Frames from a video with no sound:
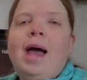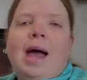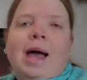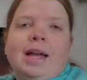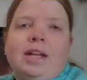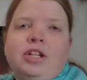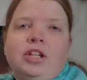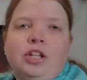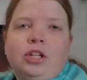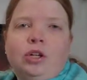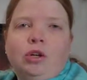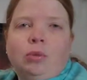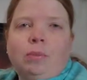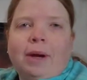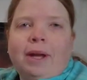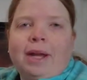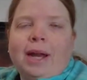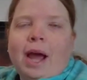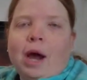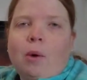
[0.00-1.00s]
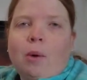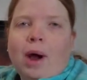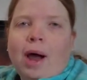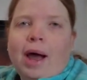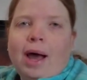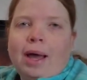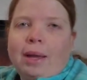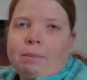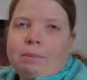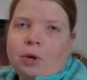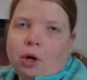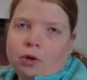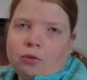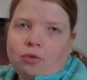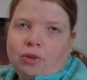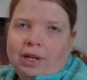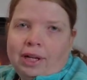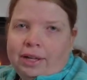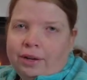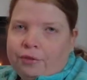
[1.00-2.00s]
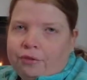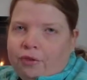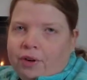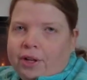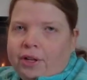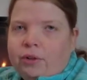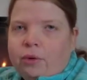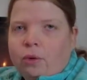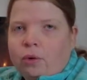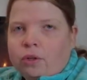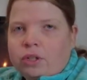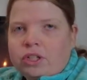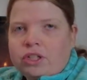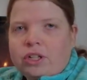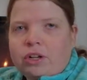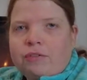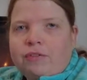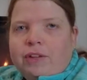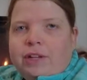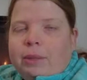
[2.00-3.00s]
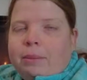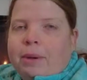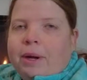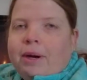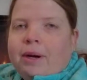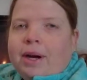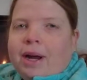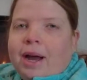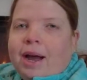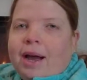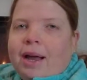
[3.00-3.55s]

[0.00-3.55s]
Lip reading: As you know by now, I'm not really afraid to order stuff in America.